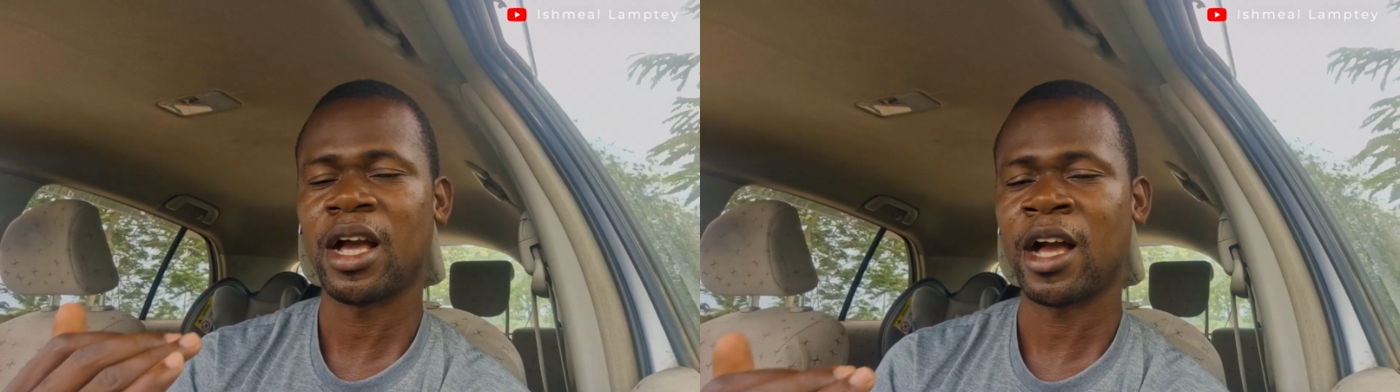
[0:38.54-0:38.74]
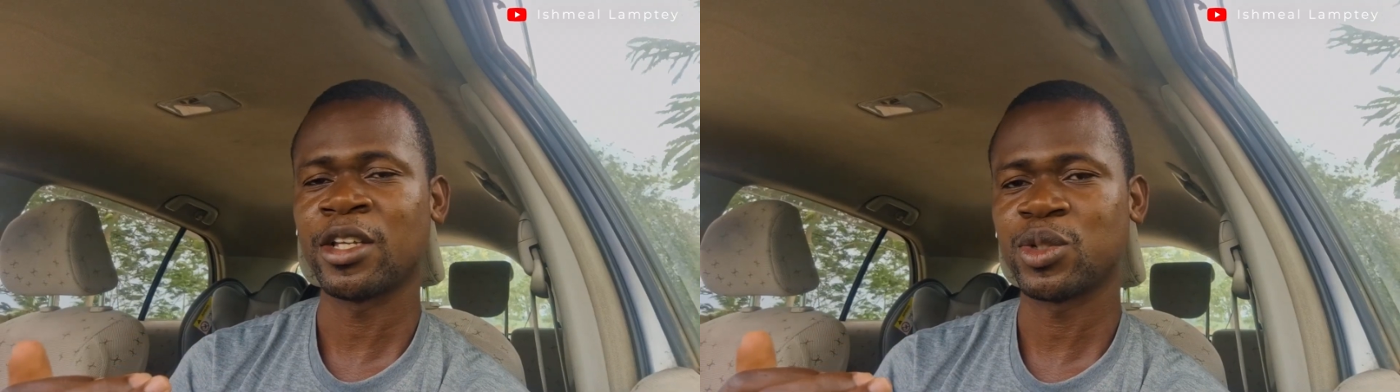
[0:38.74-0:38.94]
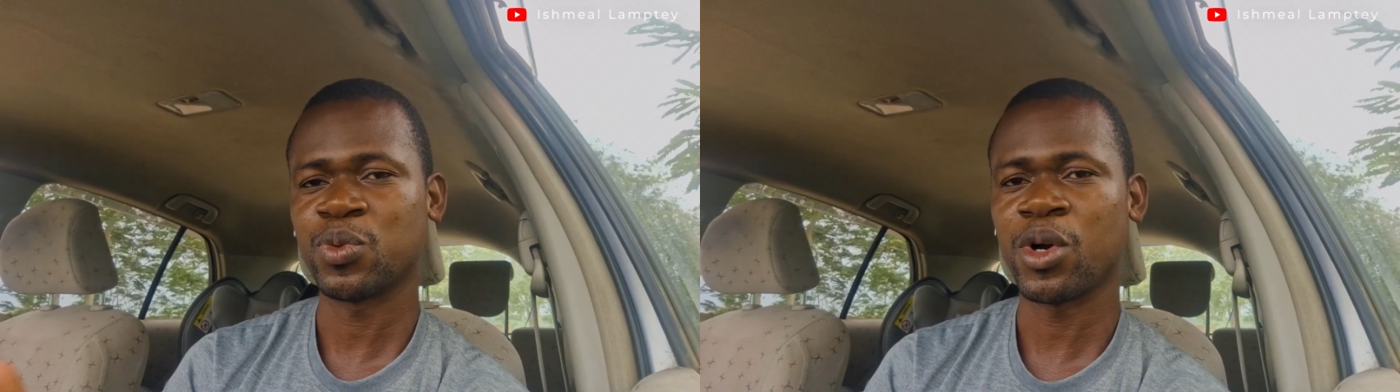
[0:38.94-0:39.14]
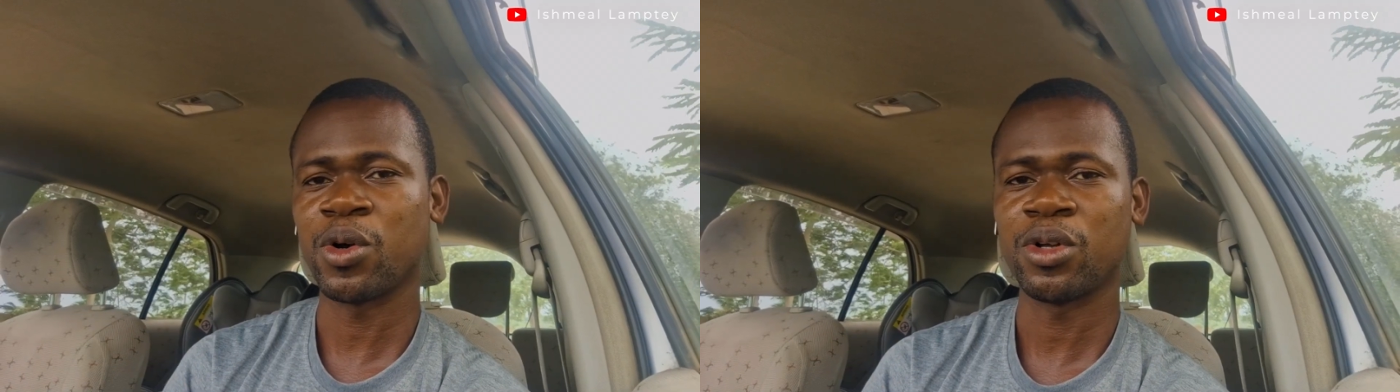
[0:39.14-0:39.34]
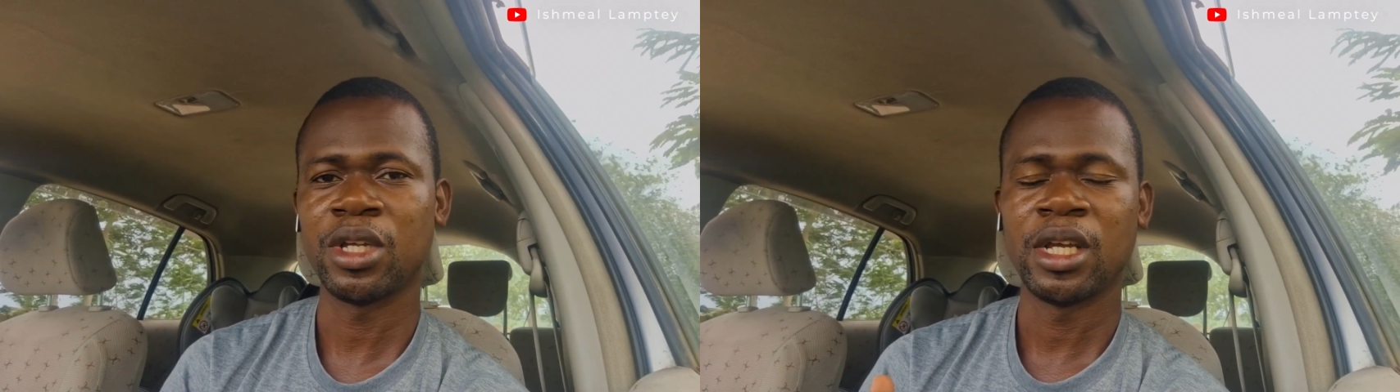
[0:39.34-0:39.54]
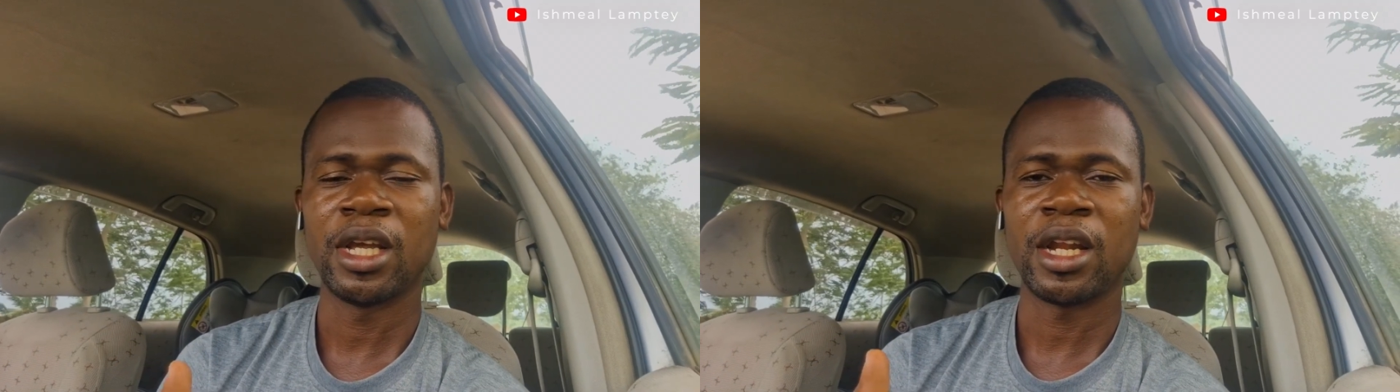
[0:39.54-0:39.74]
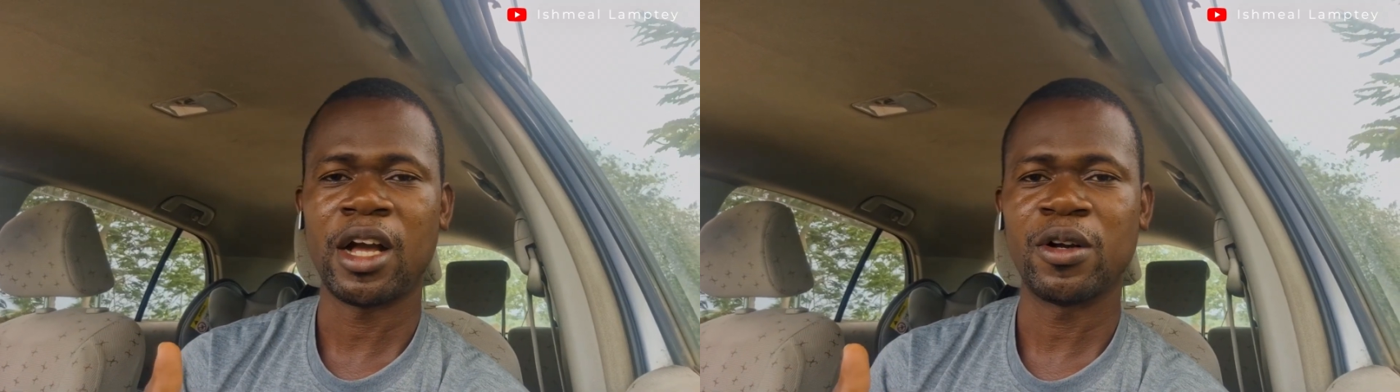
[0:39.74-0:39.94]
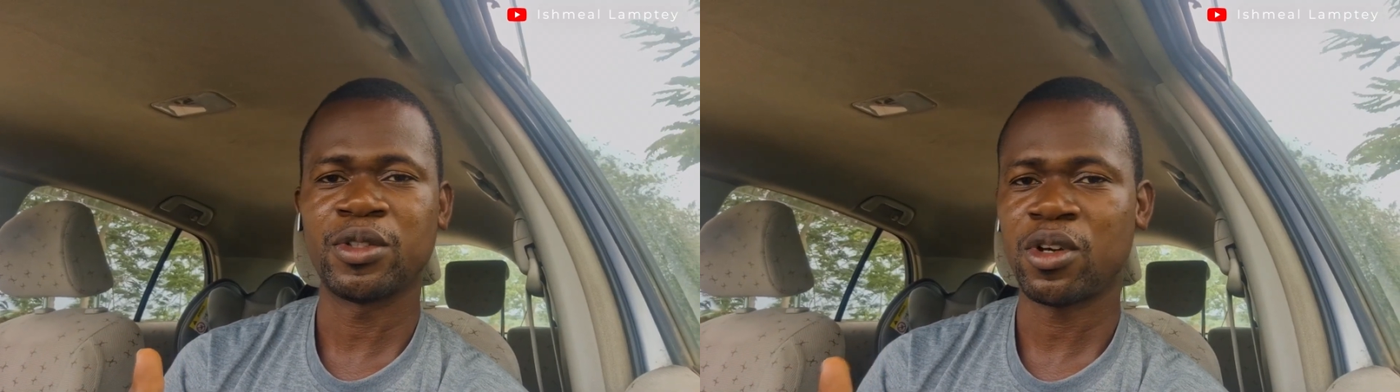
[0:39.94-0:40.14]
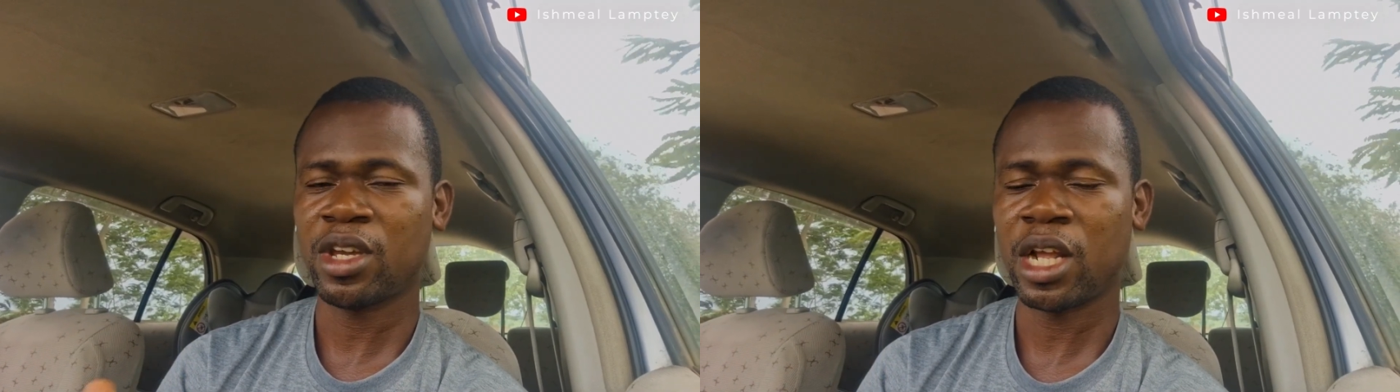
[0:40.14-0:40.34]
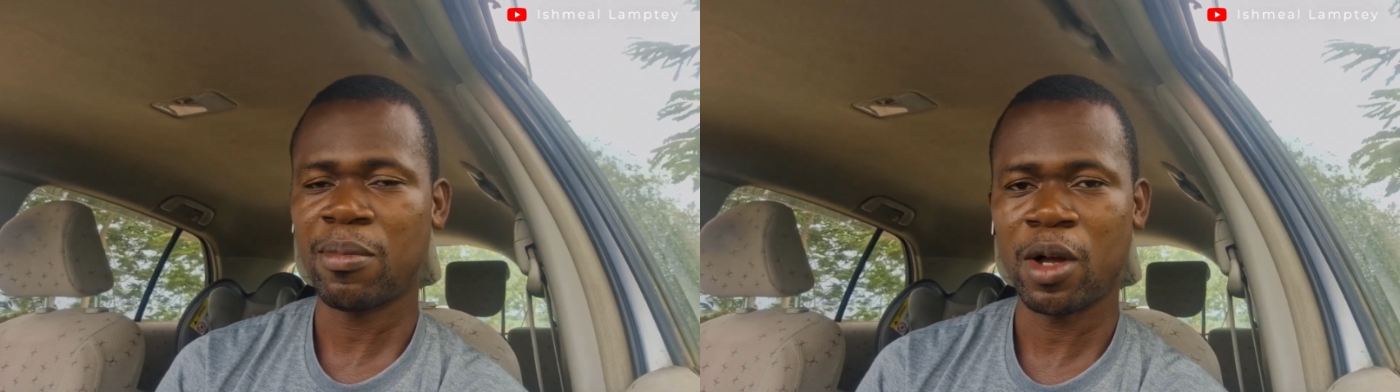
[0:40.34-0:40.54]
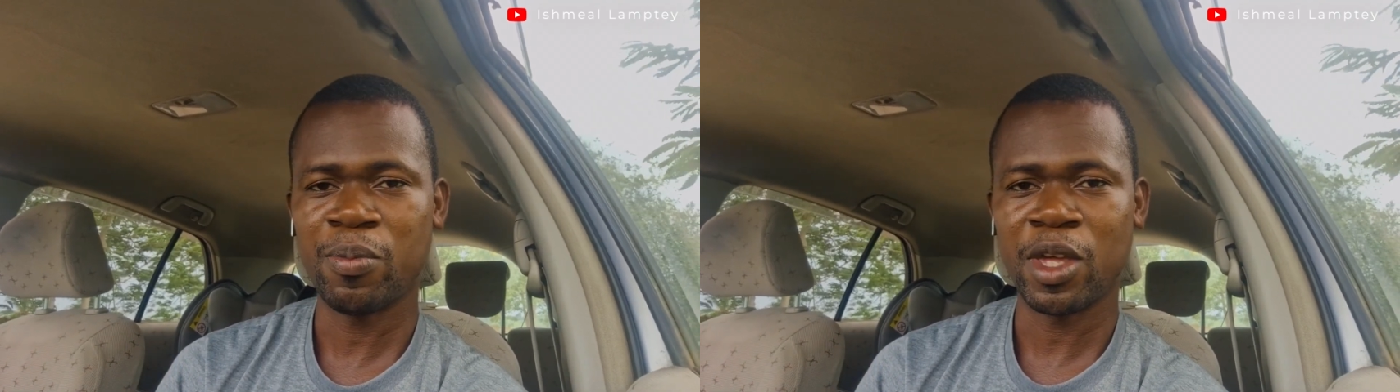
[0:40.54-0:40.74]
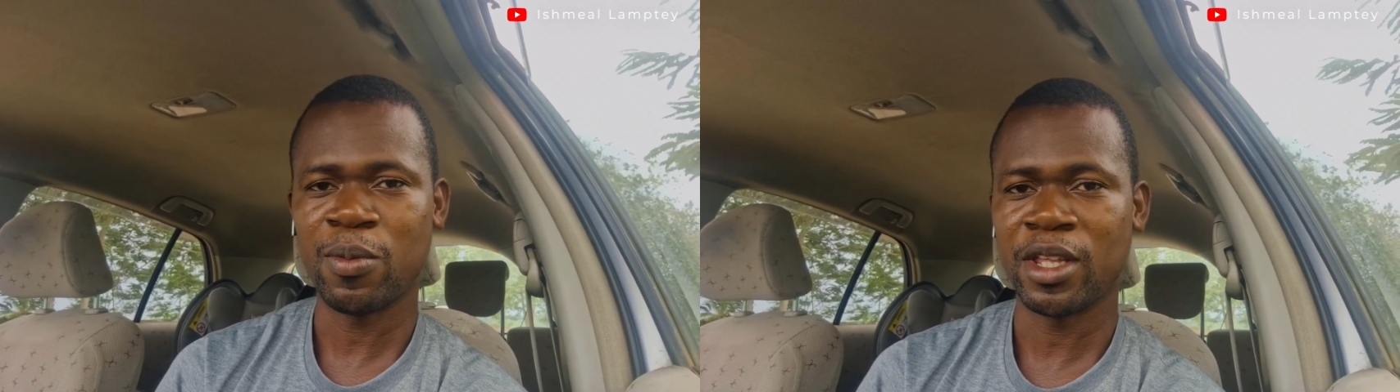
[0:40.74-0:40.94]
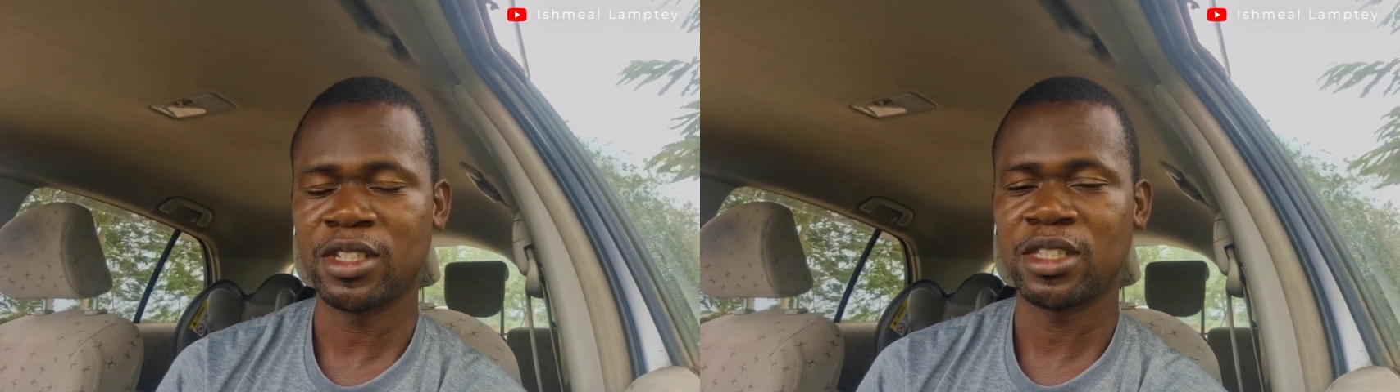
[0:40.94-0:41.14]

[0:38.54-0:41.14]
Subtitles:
as well. Now, talking about payments,